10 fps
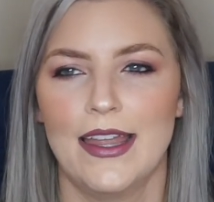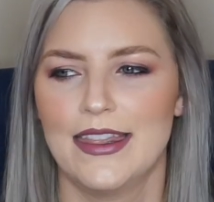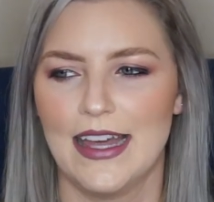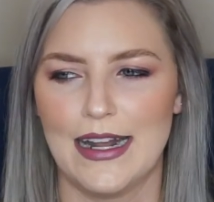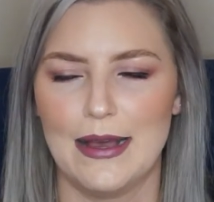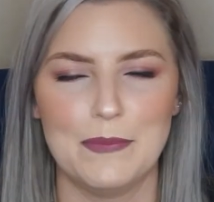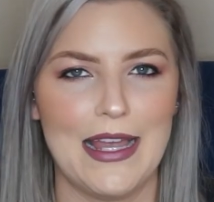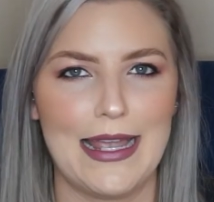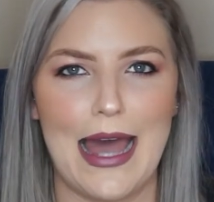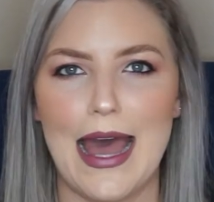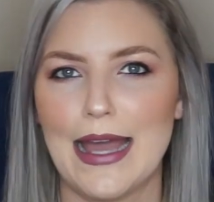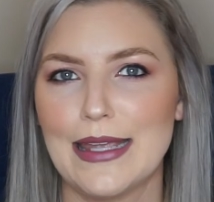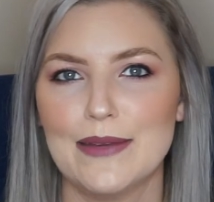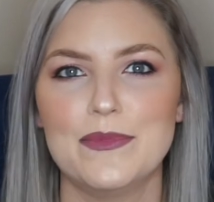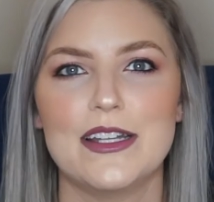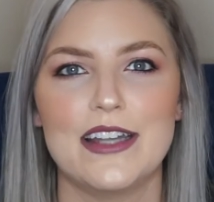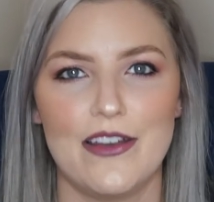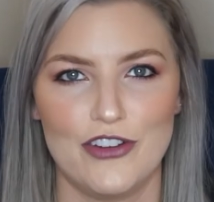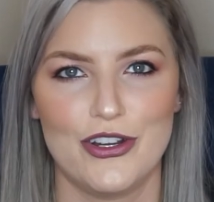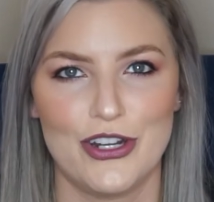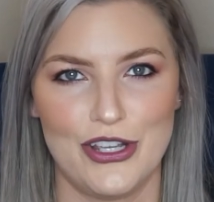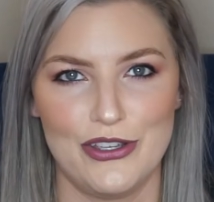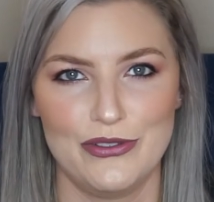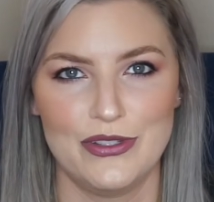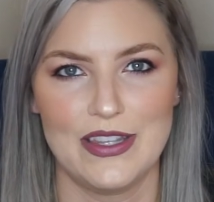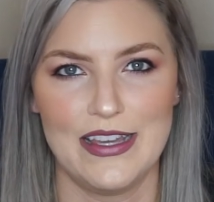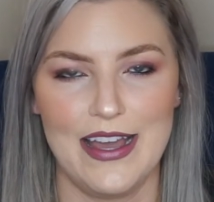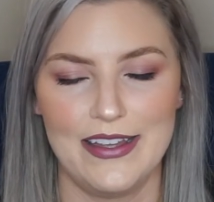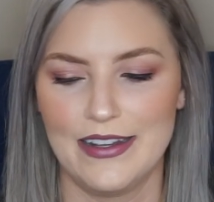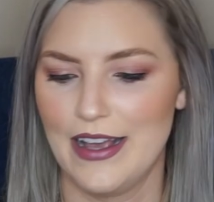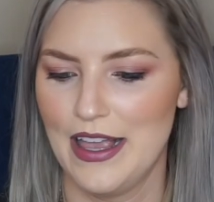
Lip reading: that I'm like, I am never gonna use that.